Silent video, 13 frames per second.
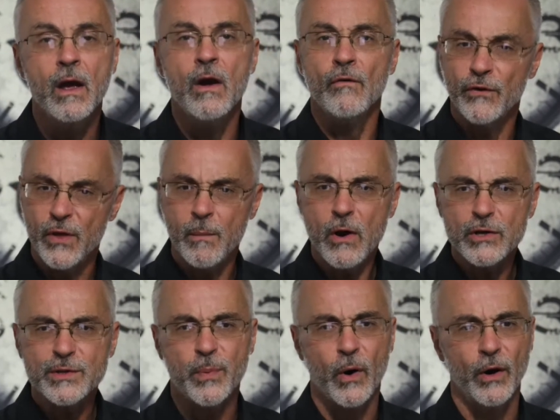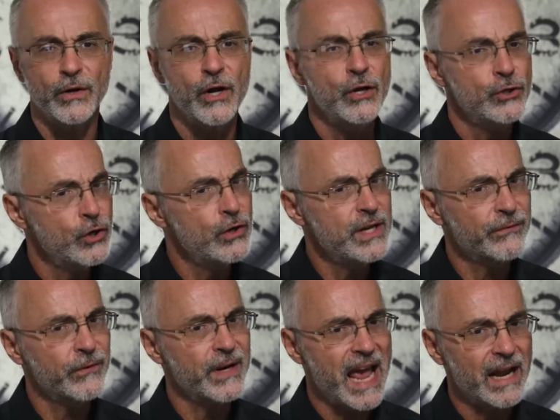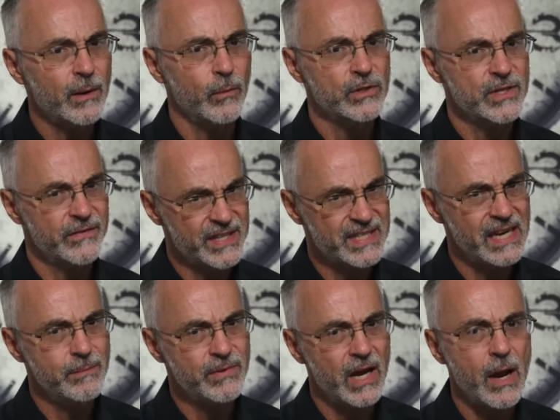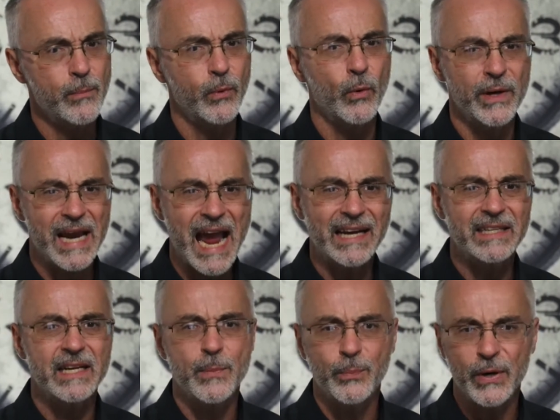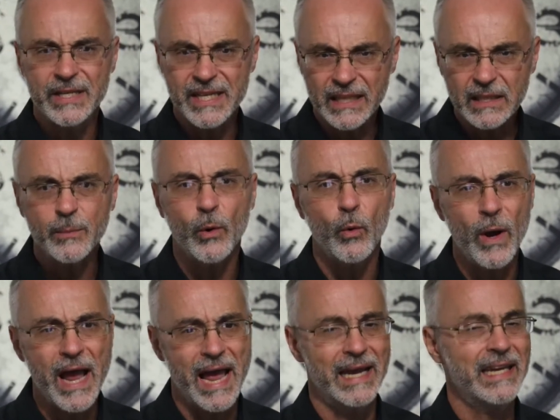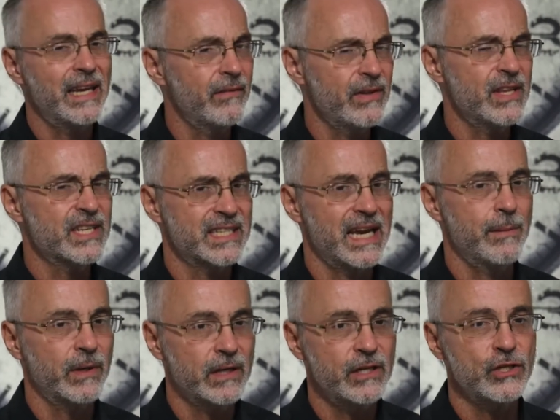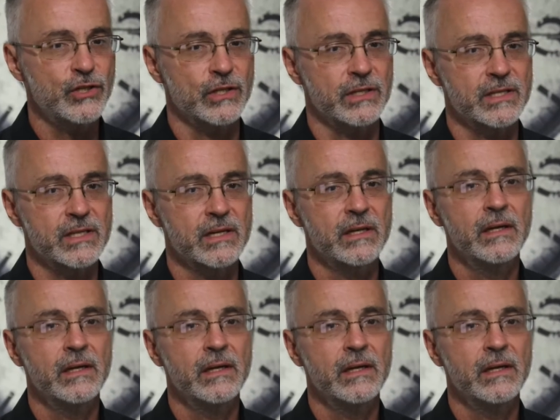For the most part, two different animals of the same type will react in a predictable way given the same conditions.